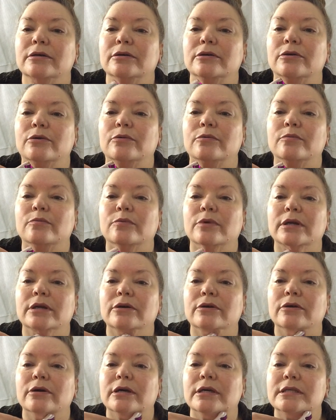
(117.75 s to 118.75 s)
Go right
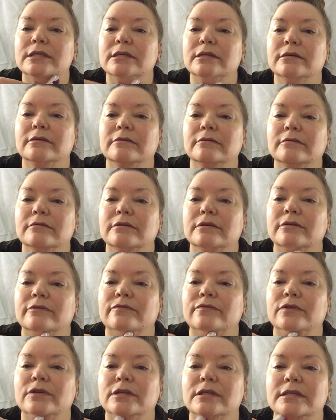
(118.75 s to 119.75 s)
across it. It
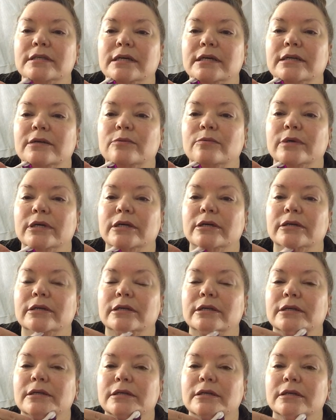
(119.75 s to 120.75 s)
feels kind of weird.
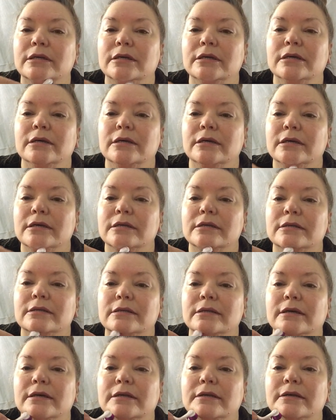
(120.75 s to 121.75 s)
It's
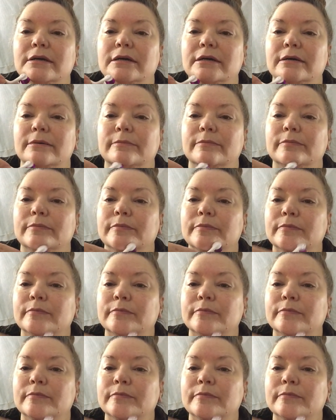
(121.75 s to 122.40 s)
not, you